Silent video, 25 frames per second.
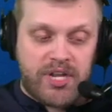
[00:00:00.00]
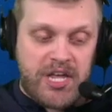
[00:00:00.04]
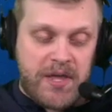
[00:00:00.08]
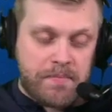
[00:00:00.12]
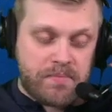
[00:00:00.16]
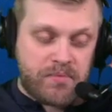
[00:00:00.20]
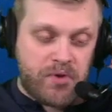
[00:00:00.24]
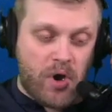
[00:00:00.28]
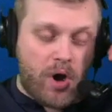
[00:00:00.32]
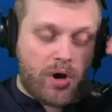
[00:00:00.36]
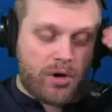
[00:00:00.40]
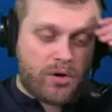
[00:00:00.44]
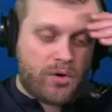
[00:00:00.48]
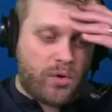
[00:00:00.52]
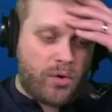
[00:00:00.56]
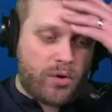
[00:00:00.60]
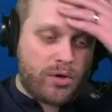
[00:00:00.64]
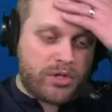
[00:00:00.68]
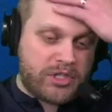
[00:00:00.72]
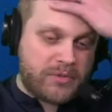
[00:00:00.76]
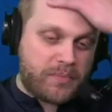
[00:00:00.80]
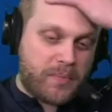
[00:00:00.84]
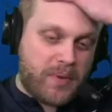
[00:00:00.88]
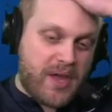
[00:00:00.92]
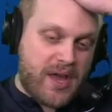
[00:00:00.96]
deep dark
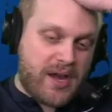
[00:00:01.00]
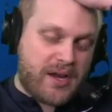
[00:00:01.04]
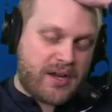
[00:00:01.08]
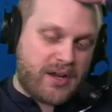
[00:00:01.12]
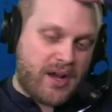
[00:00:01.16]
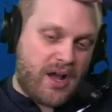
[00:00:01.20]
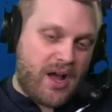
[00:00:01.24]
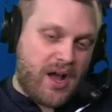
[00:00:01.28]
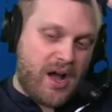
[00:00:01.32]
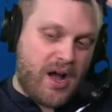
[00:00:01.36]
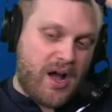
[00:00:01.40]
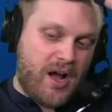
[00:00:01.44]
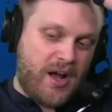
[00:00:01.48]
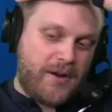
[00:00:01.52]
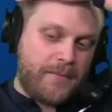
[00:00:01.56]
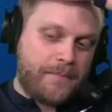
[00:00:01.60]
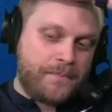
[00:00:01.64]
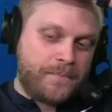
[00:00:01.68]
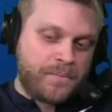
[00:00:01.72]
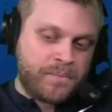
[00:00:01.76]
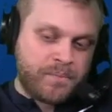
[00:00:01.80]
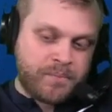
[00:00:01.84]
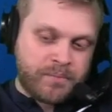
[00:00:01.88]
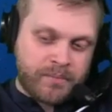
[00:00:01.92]
horse pick, could